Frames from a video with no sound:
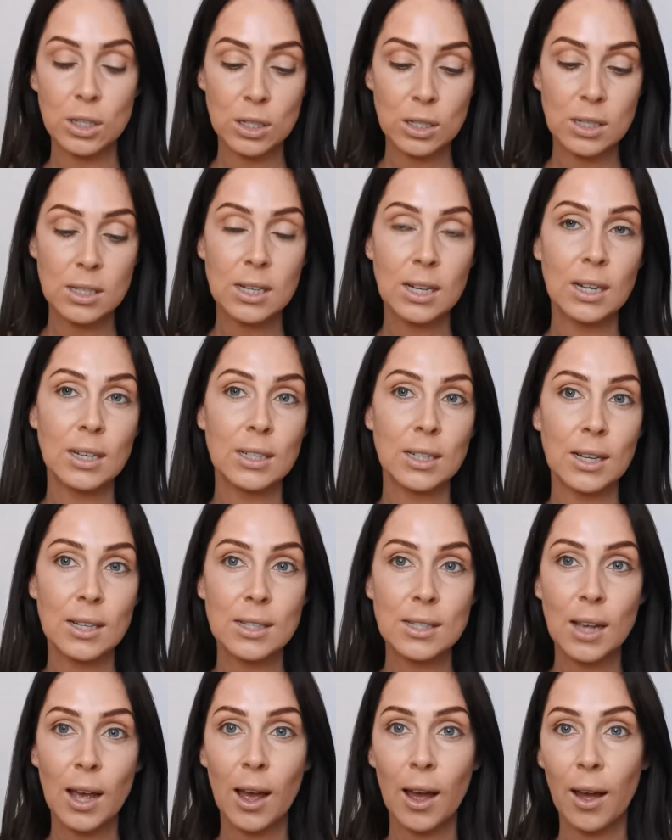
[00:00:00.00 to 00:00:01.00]
Just, it
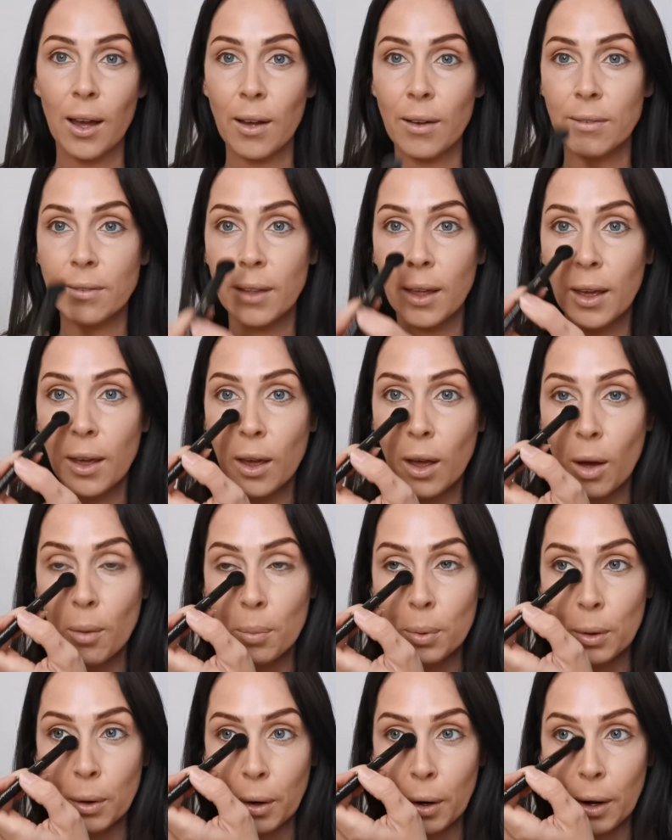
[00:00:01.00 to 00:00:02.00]
does have like a
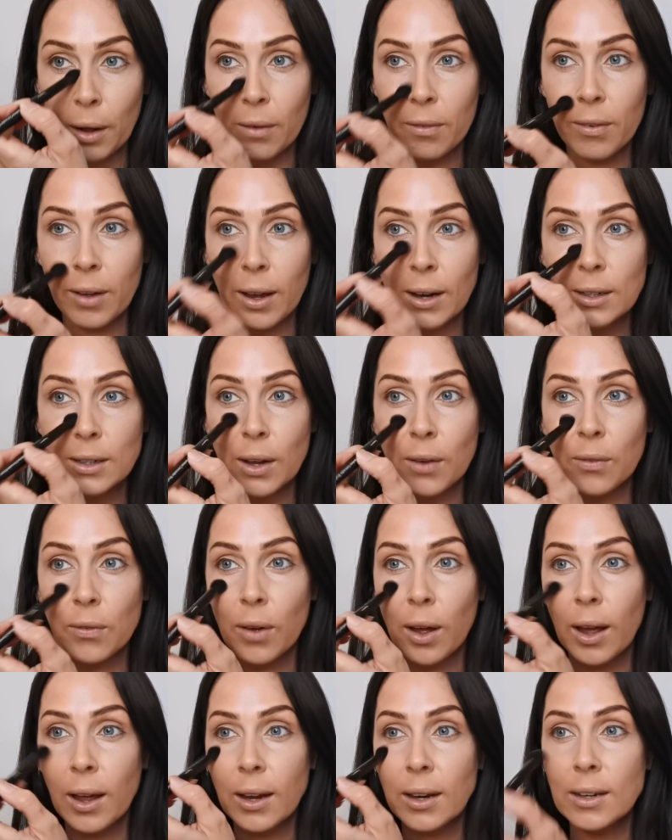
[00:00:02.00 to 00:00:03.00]
blurring effect, I
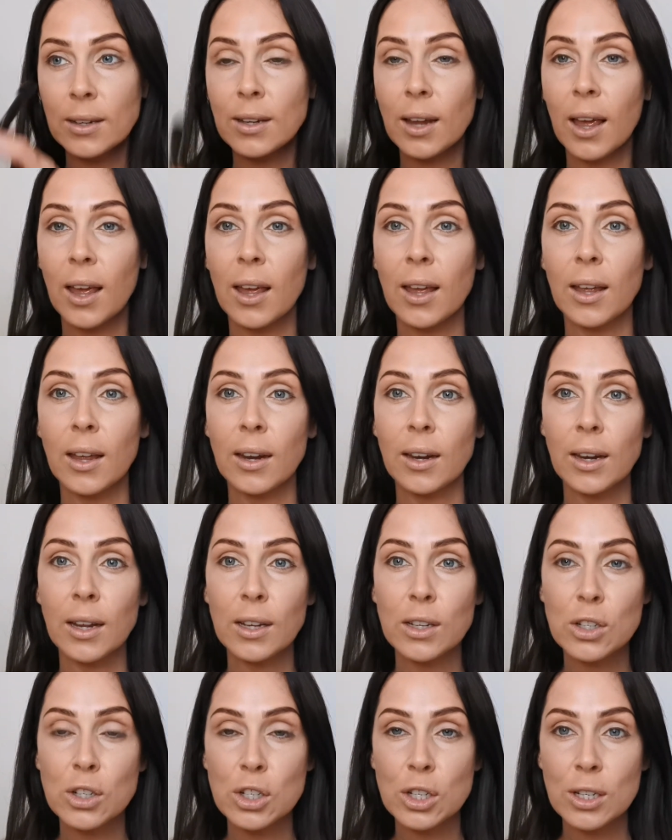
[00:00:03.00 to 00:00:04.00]
find, and
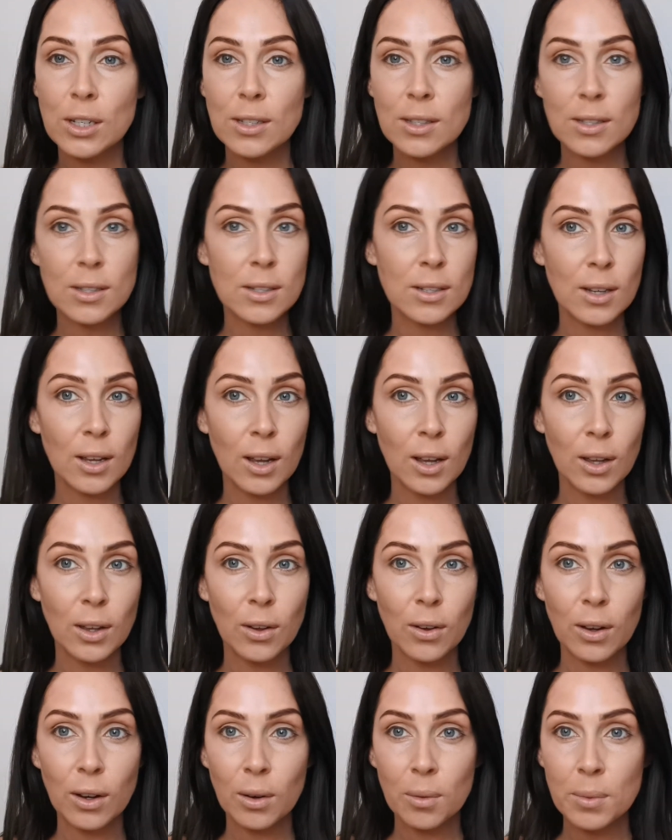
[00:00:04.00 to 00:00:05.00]
it's just,
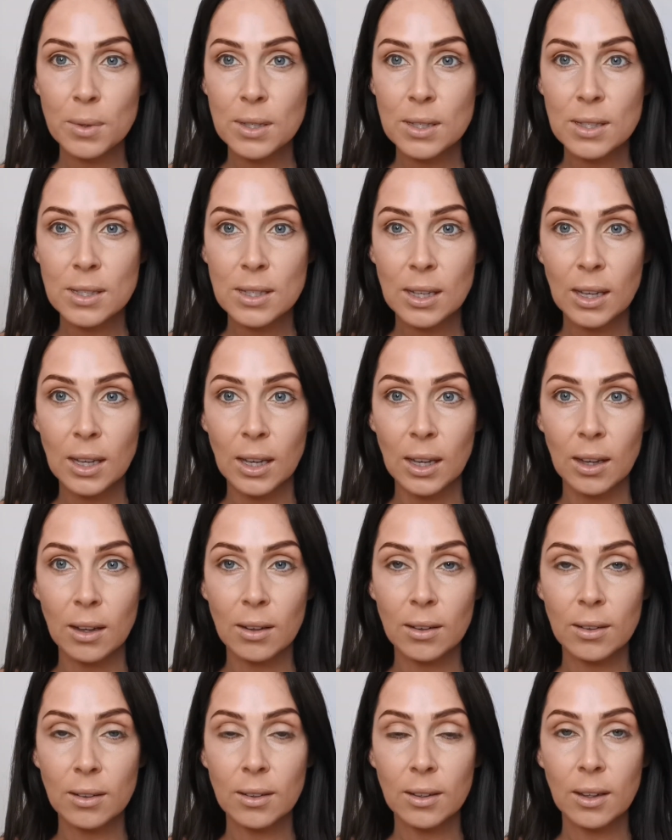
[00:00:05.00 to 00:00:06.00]
you can almost
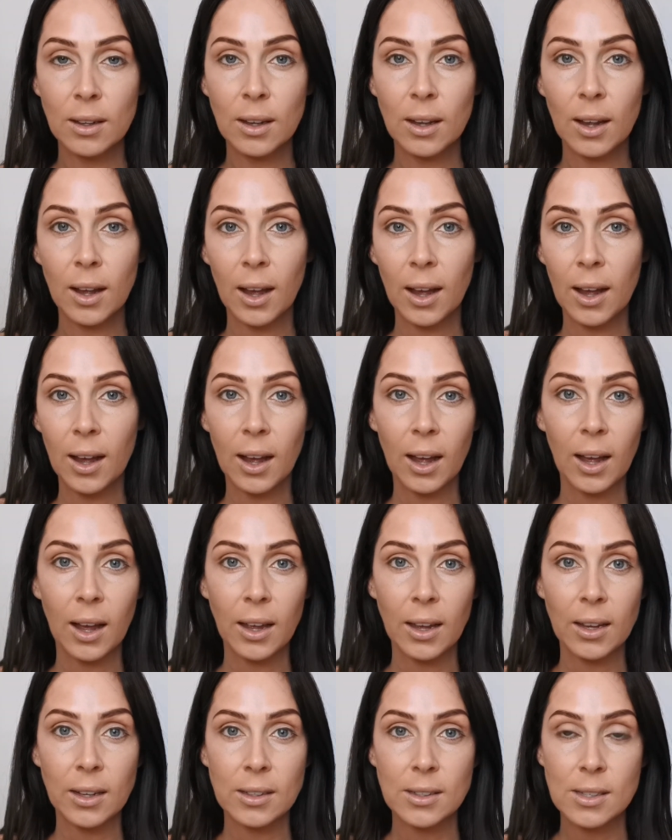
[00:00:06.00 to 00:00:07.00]
see,
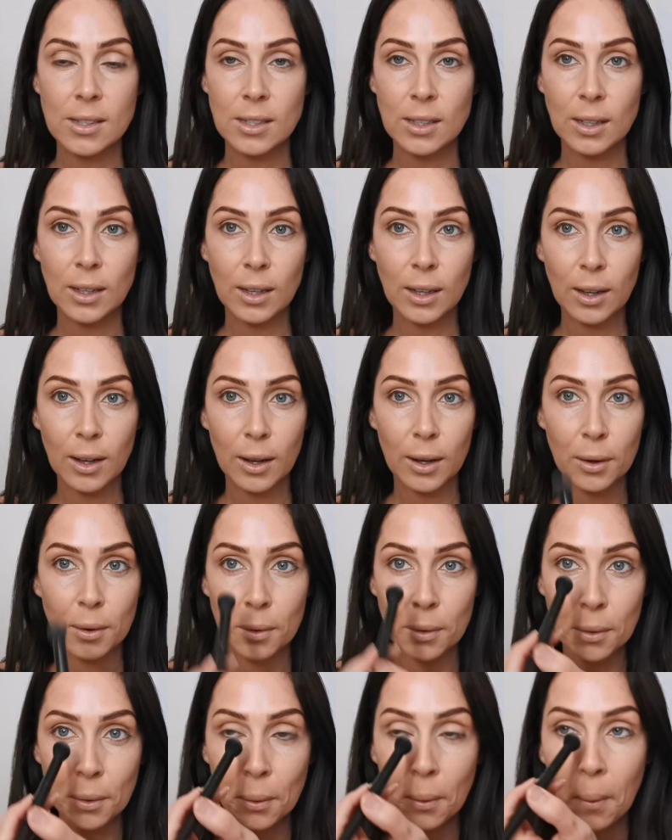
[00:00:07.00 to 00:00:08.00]
I can see, I
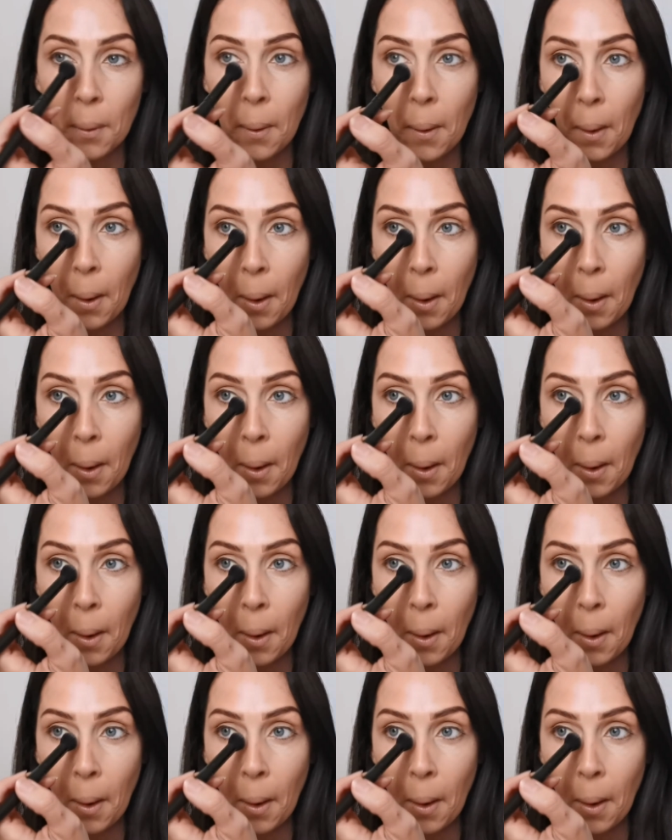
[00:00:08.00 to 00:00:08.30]
don't know,